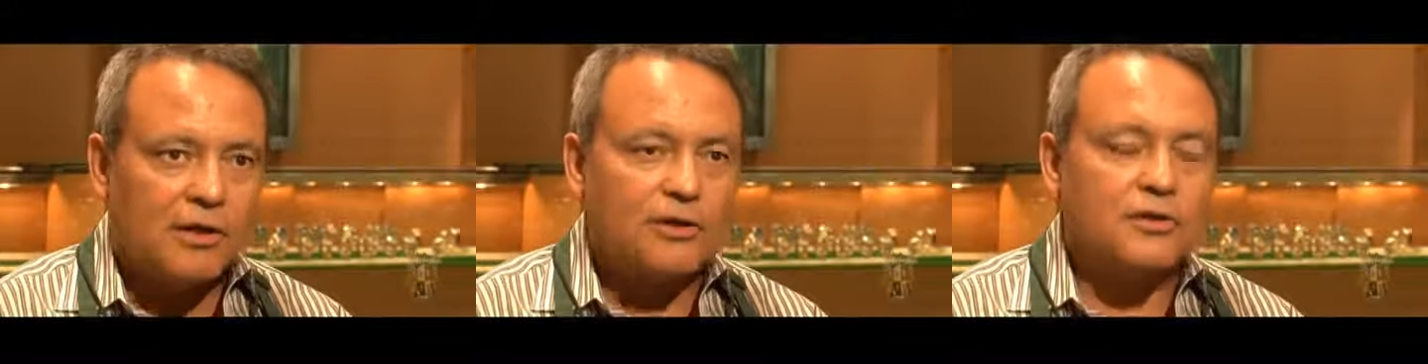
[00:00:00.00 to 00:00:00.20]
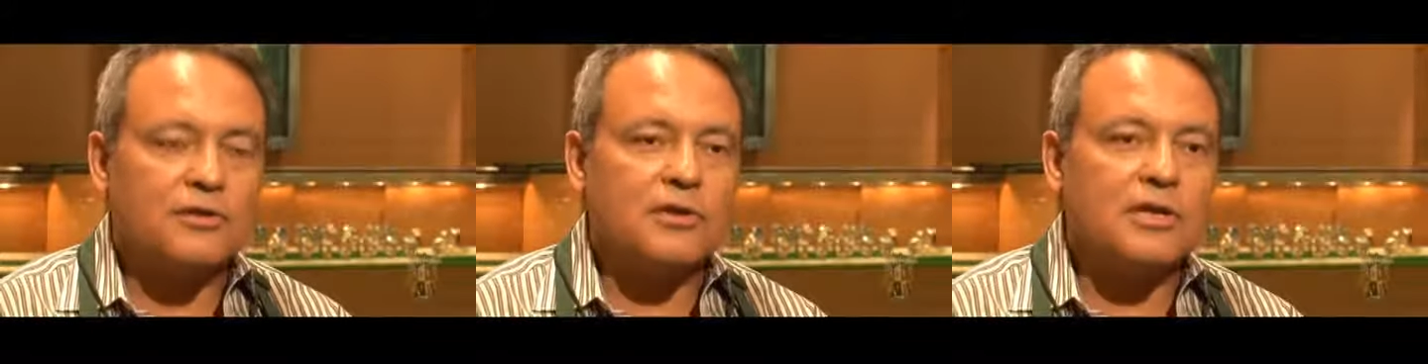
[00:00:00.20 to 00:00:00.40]

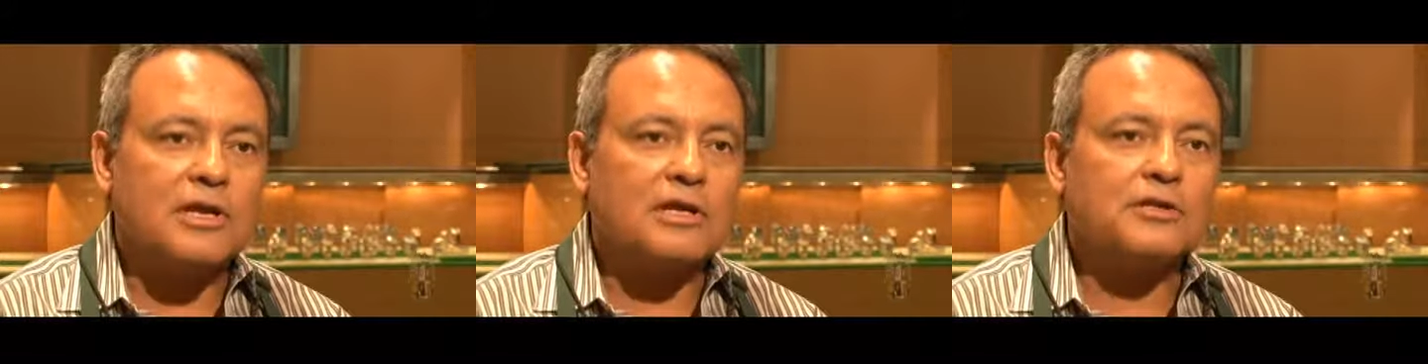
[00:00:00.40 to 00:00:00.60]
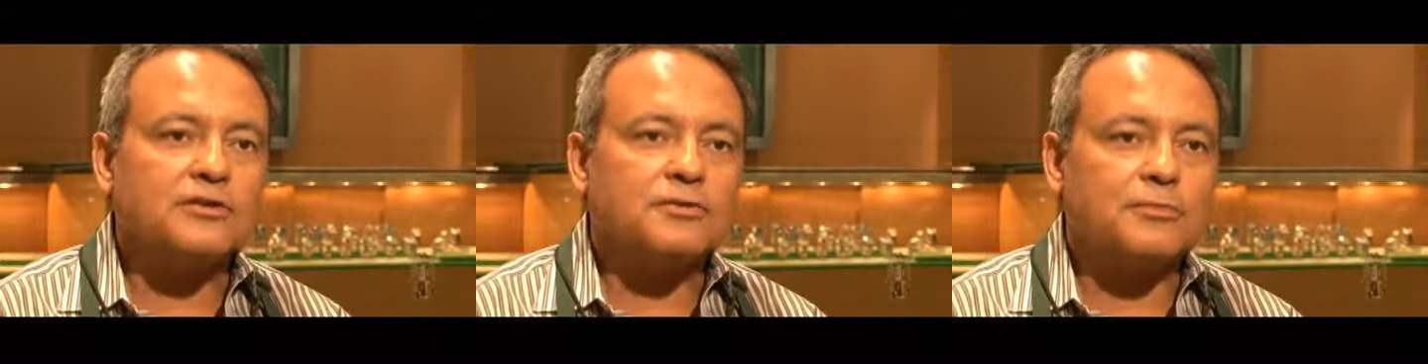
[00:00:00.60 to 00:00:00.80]
You
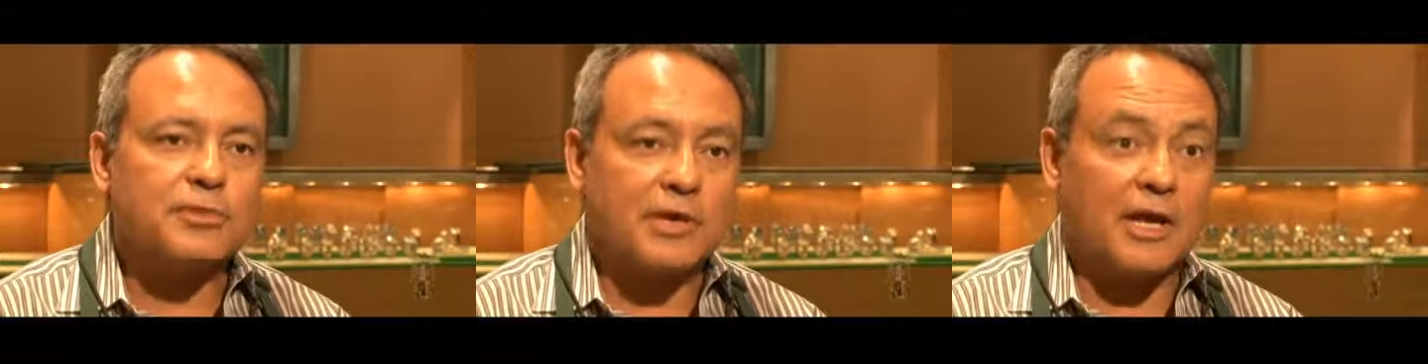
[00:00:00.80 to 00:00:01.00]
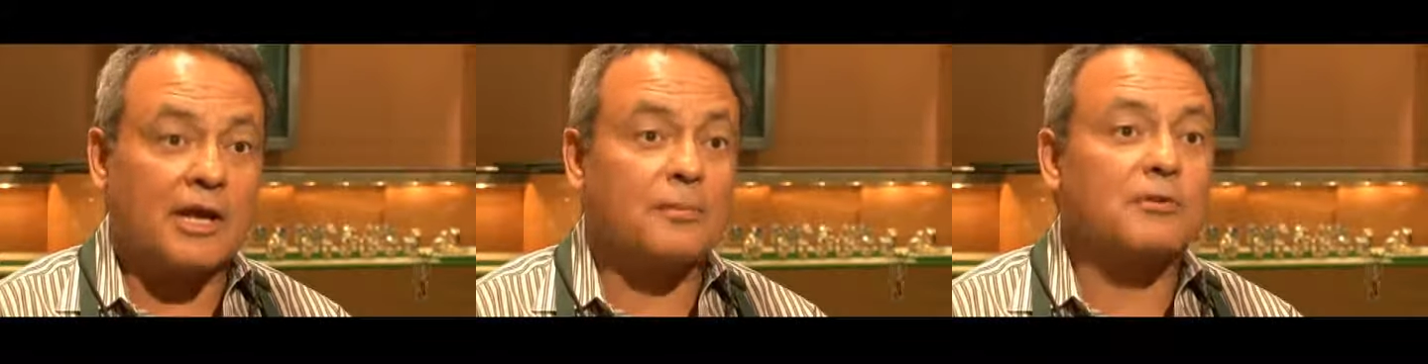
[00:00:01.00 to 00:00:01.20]
need to
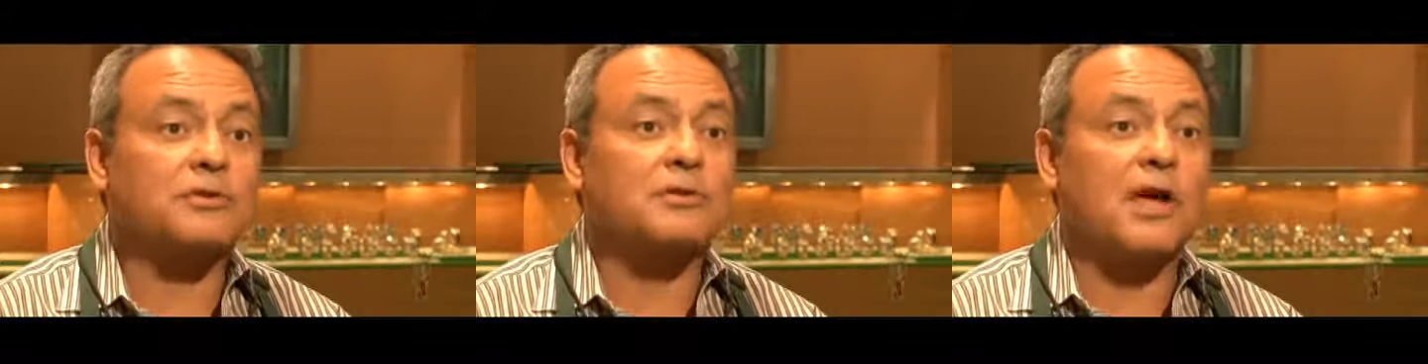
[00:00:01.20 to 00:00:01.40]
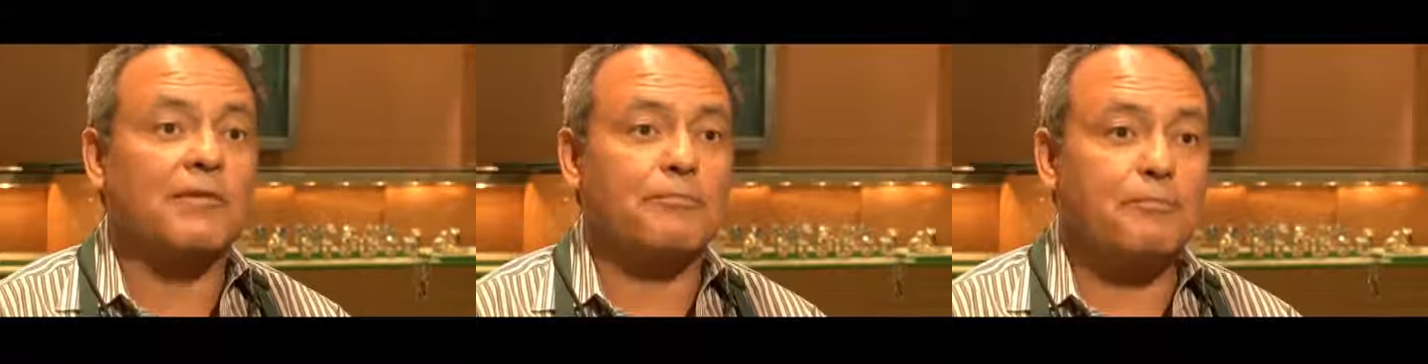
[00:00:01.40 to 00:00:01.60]
be able
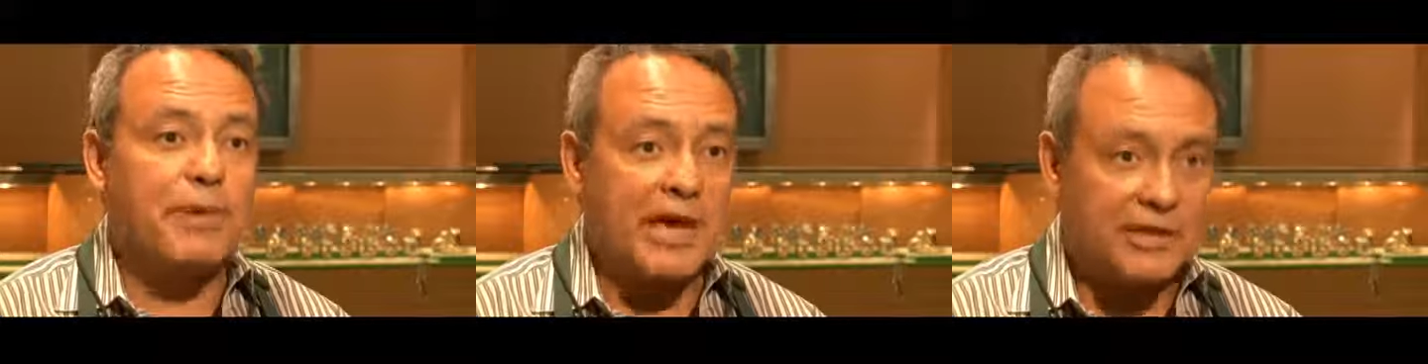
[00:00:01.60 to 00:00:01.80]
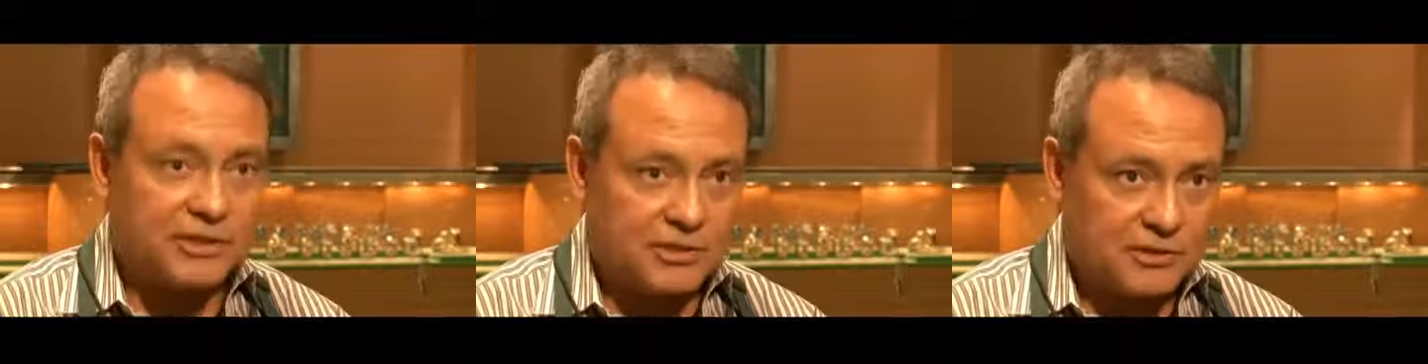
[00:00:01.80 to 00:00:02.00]
to have
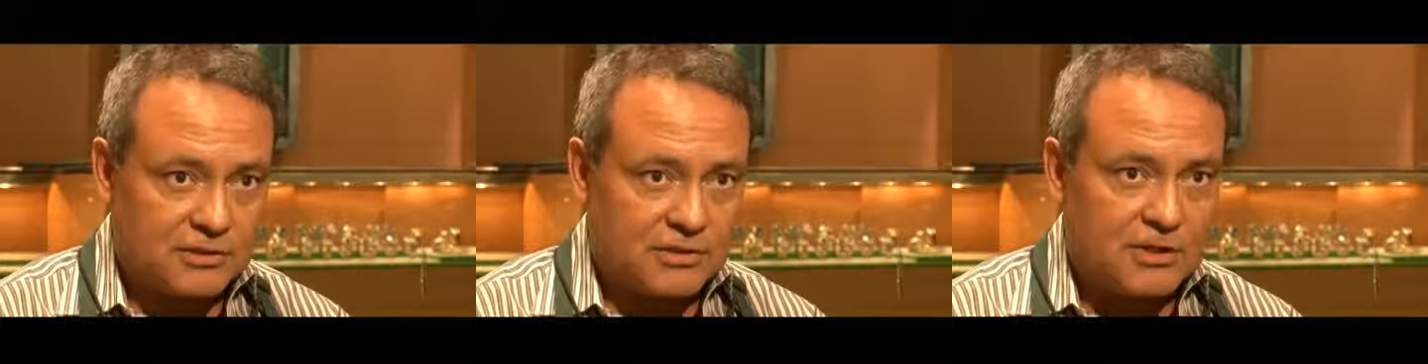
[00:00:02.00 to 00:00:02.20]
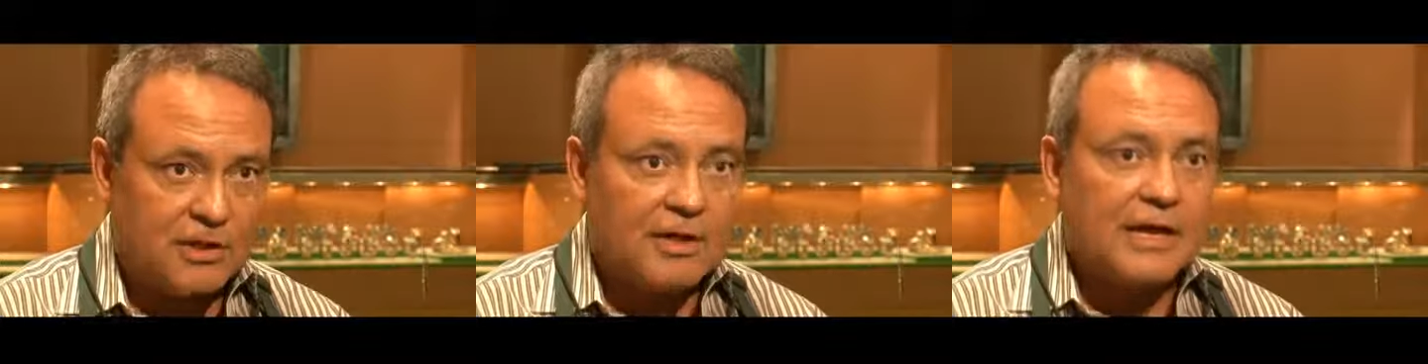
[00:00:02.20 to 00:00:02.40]
patience